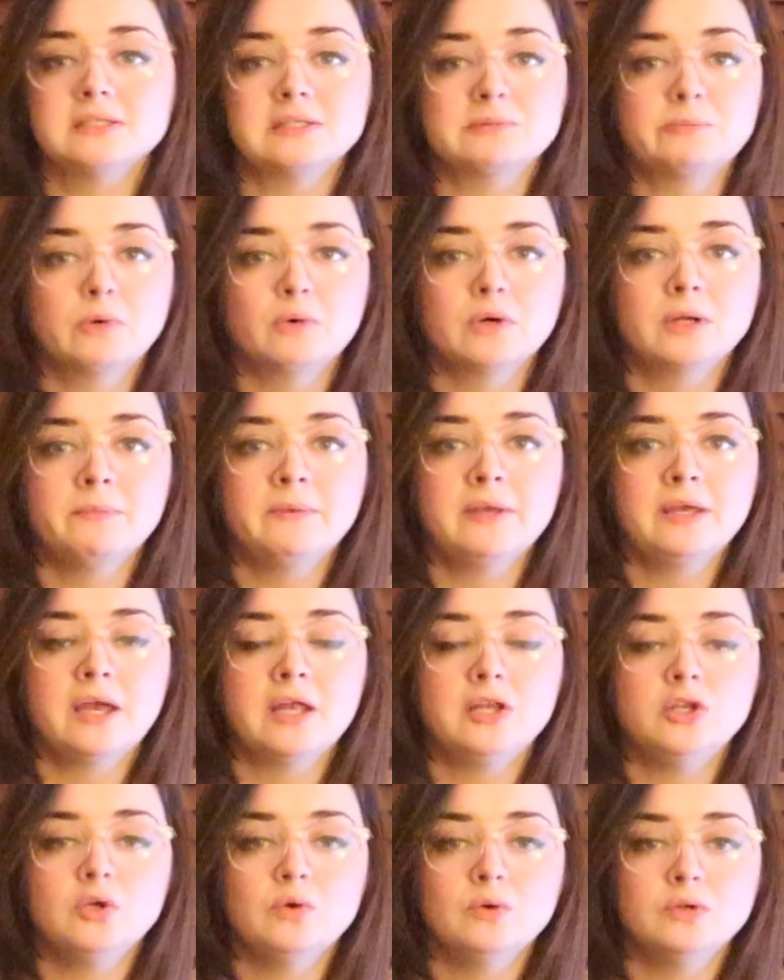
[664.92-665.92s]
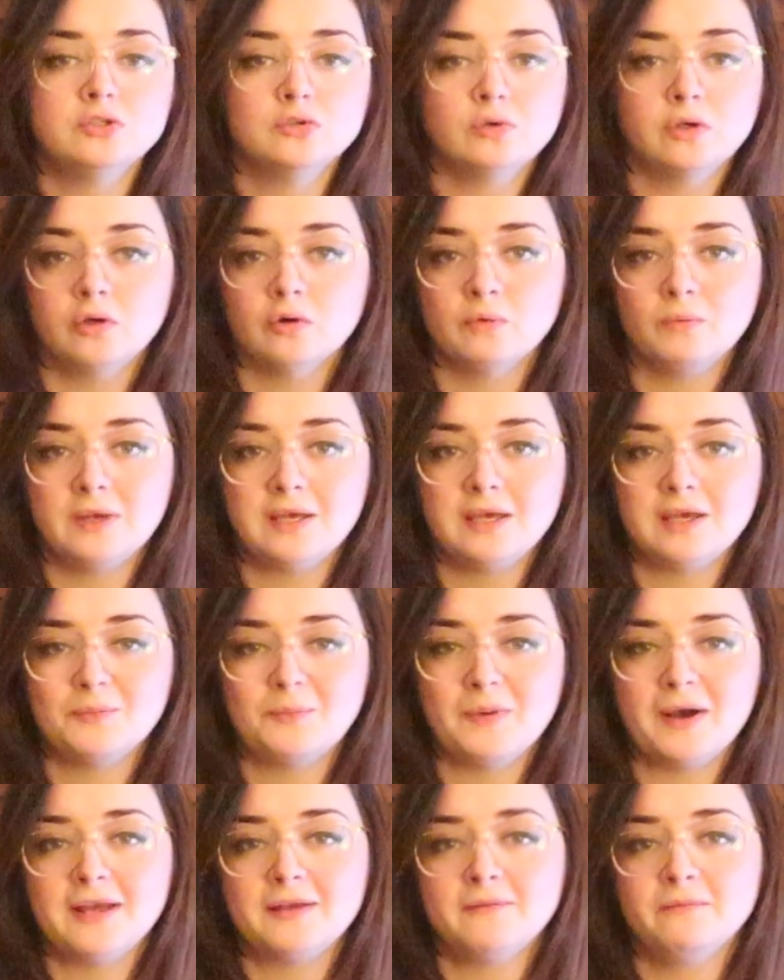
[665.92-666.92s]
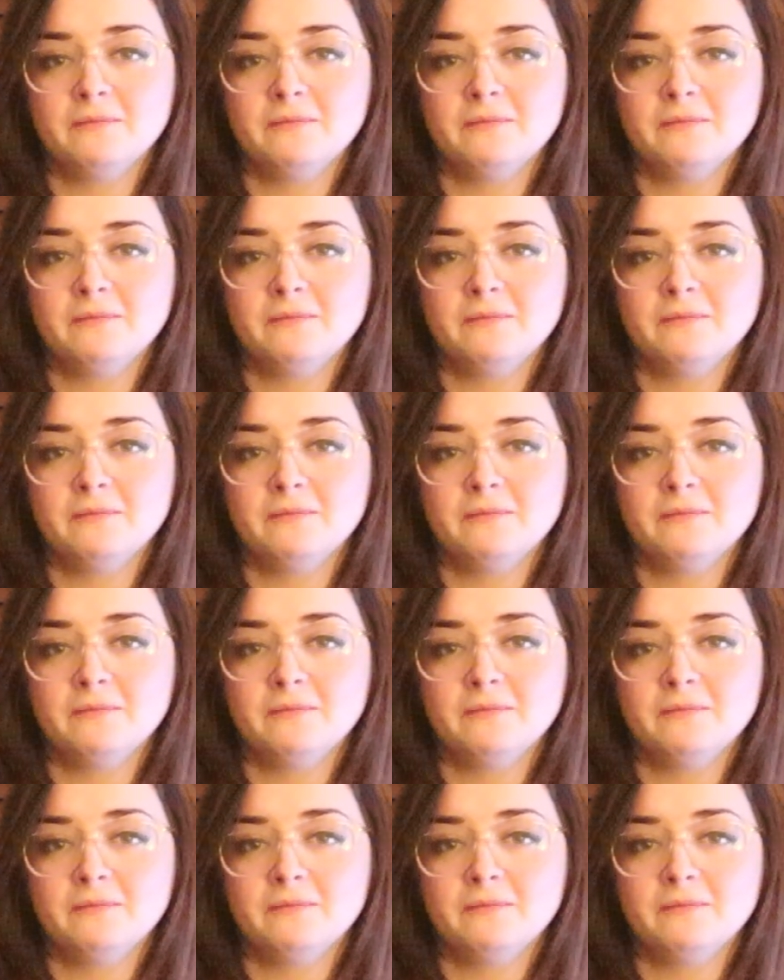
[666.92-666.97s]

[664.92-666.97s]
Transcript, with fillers: and supporting me, and you enjoy your week. Bye.